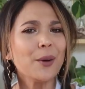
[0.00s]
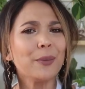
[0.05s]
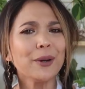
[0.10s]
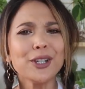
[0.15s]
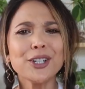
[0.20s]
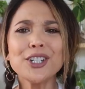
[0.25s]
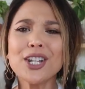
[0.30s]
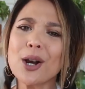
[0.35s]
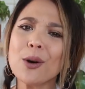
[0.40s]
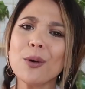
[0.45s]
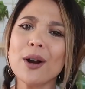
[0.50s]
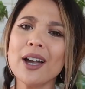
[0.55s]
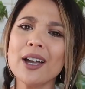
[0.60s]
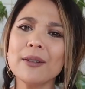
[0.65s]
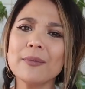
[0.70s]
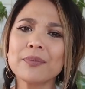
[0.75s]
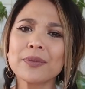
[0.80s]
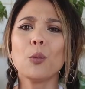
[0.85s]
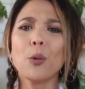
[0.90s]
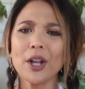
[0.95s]
but you know
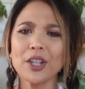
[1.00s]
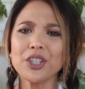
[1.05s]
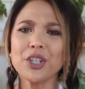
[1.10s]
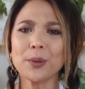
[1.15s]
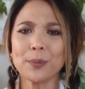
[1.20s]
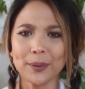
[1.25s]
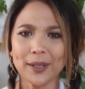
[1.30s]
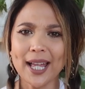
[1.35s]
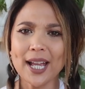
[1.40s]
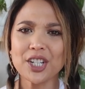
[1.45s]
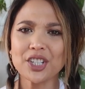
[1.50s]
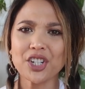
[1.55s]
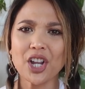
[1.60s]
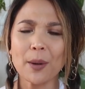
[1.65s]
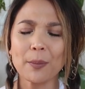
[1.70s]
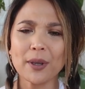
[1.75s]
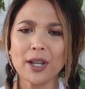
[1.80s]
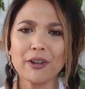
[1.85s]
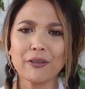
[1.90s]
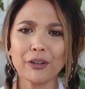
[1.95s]
what when you're plant
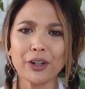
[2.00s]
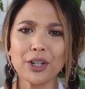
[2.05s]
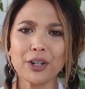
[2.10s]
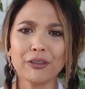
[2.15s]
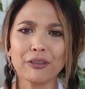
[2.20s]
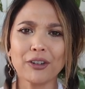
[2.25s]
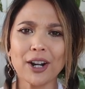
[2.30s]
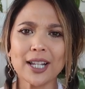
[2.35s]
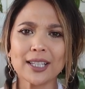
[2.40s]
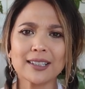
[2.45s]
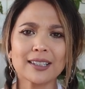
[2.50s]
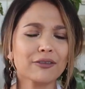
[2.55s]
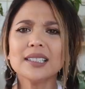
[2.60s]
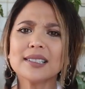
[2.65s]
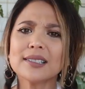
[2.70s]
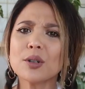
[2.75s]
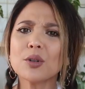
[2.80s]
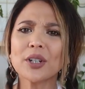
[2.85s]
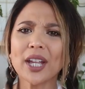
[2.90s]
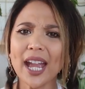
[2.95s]
shopping for your friends it's
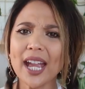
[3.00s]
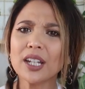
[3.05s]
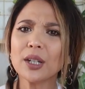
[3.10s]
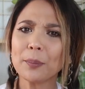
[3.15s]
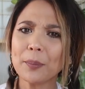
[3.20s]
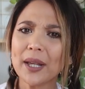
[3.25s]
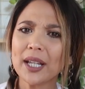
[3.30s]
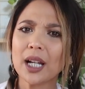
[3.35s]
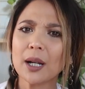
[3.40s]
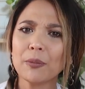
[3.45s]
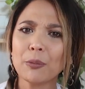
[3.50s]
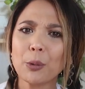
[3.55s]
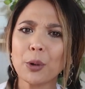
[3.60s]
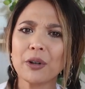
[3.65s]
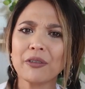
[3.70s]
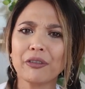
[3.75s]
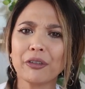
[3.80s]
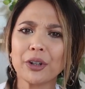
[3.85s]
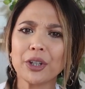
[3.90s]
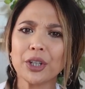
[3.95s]
okay to pick up
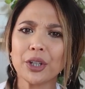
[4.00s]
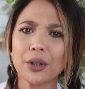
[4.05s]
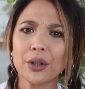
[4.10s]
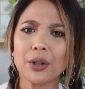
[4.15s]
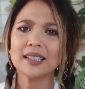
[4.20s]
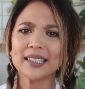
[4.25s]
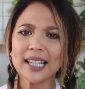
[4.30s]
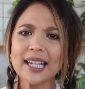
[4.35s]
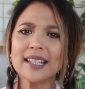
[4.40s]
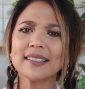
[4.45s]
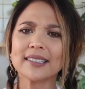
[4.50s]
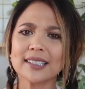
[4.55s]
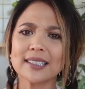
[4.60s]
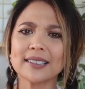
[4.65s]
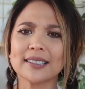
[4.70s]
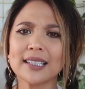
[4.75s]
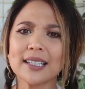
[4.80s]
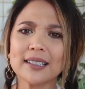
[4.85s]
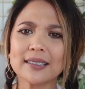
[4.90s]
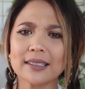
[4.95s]
one for you tis
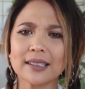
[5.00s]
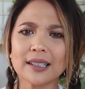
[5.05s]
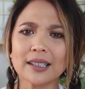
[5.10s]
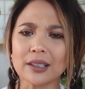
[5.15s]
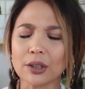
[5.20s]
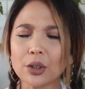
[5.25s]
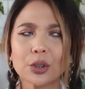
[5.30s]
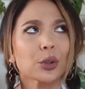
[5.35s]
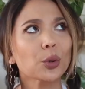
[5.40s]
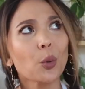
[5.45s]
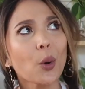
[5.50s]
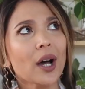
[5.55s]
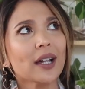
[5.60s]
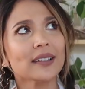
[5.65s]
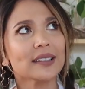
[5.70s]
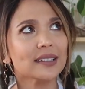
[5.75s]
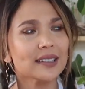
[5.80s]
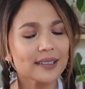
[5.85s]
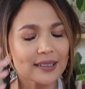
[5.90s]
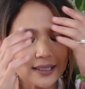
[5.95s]
the season or
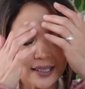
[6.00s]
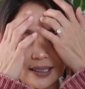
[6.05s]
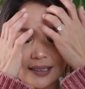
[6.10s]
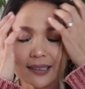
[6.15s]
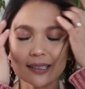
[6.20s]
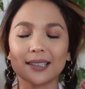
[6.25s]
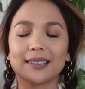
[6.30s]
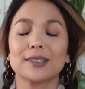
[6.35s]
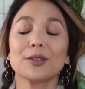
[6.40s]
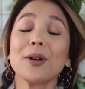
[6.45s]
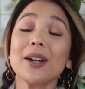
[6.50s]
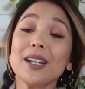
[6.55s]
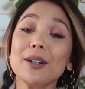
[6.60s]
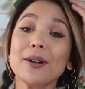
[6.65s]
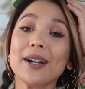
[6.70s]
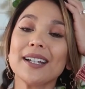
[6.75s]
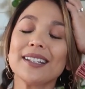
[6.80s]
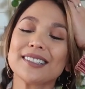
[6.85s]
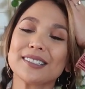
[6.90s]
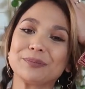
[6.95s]
twas the season so
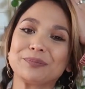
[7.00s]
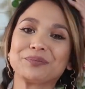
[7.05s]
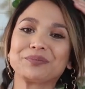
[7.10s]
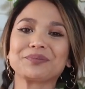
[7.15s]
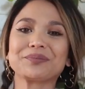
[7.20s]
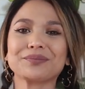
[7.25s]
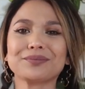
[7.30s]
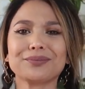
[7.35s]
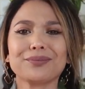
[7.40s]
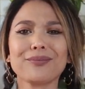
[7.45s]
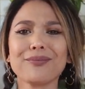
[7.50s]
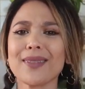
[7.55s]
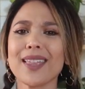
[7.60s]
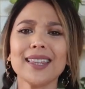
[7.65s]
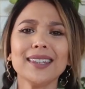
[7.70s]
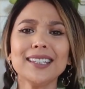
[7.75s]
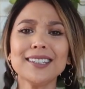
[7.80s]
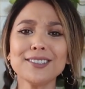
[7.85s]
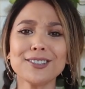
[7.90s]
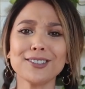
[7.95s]
anyways
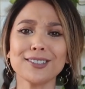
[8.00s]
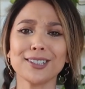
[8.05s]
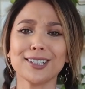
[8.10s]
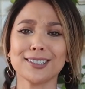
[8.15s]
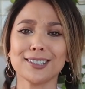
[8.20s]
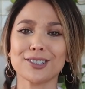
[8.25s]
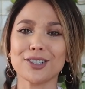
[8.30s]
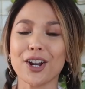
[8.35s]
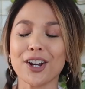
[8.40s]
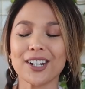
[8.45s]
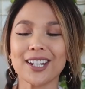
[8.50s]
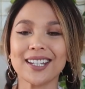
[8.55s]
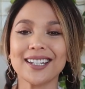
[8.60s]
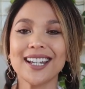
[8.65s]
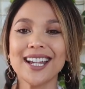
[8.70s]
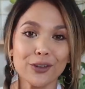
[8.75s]
let's just get started.